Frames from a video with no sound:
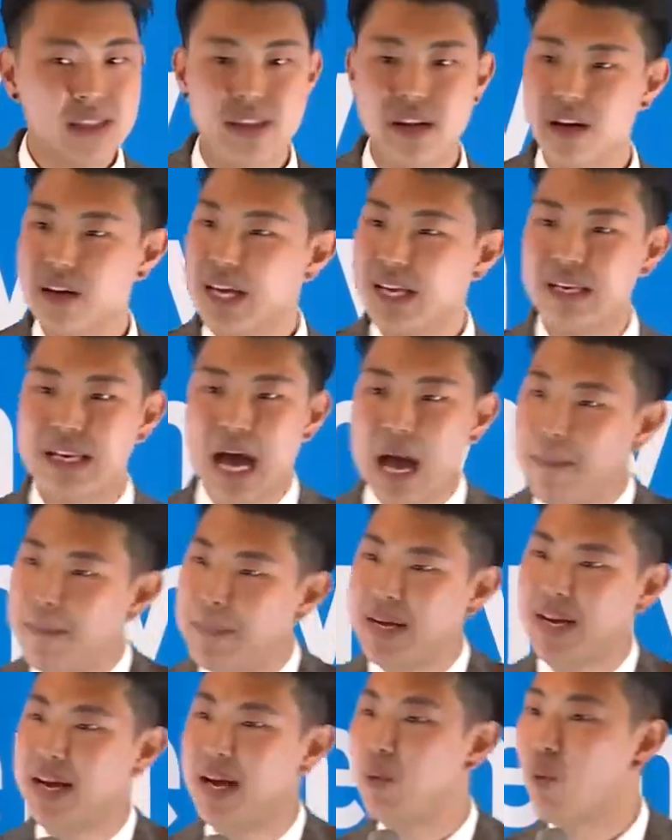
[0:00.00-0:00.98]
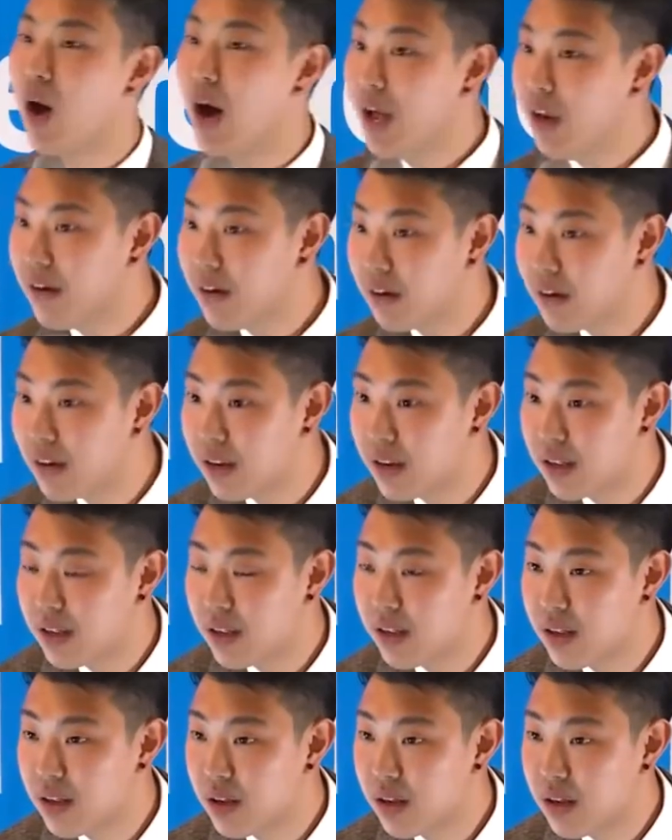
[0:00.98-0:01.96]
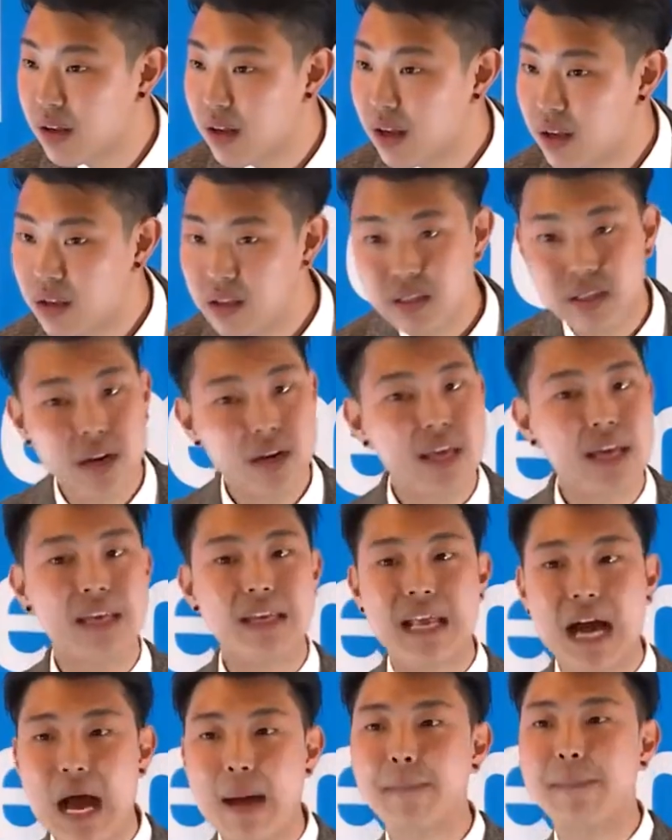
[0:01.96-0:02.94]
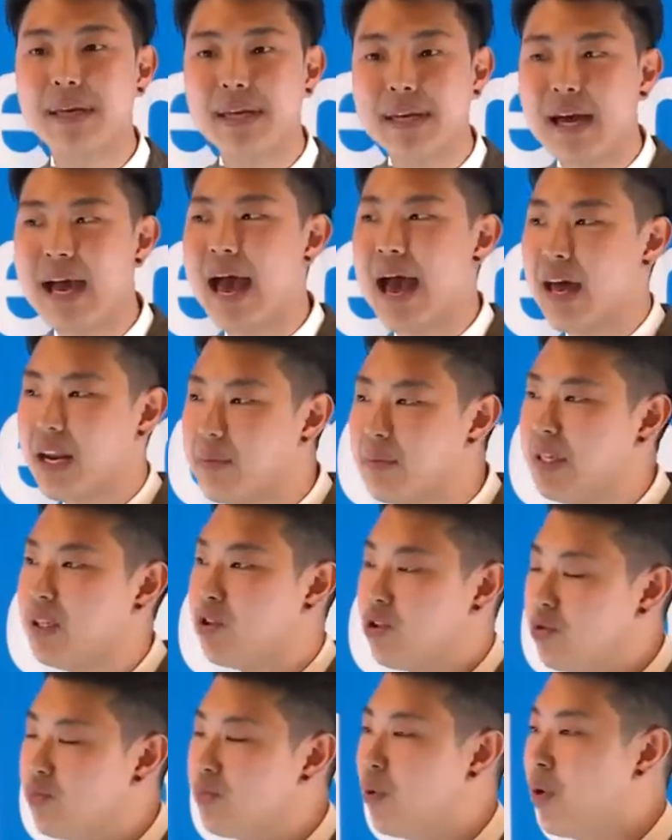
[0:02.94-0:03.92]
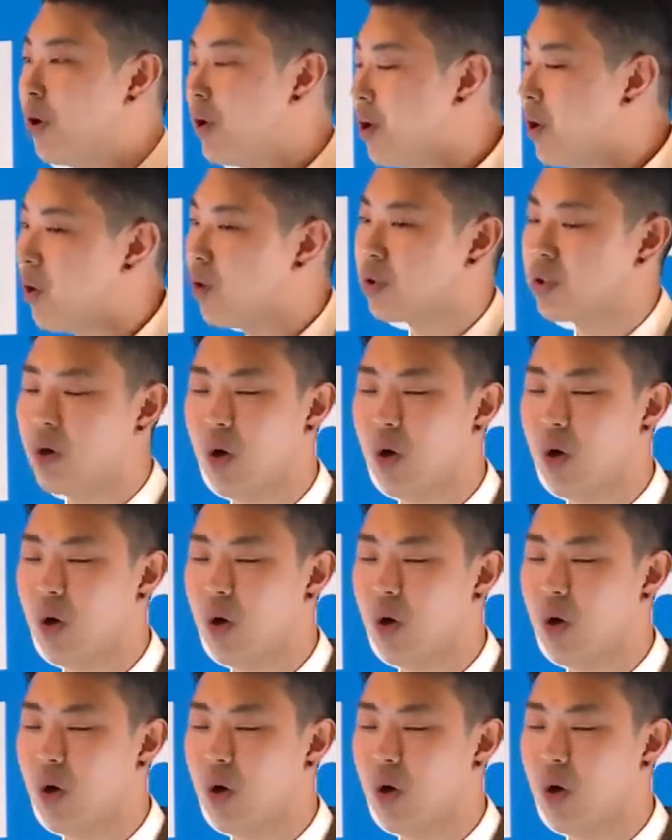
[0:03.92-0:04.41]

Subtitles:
There cannot be a what? There cannot be an Atomy 2.0.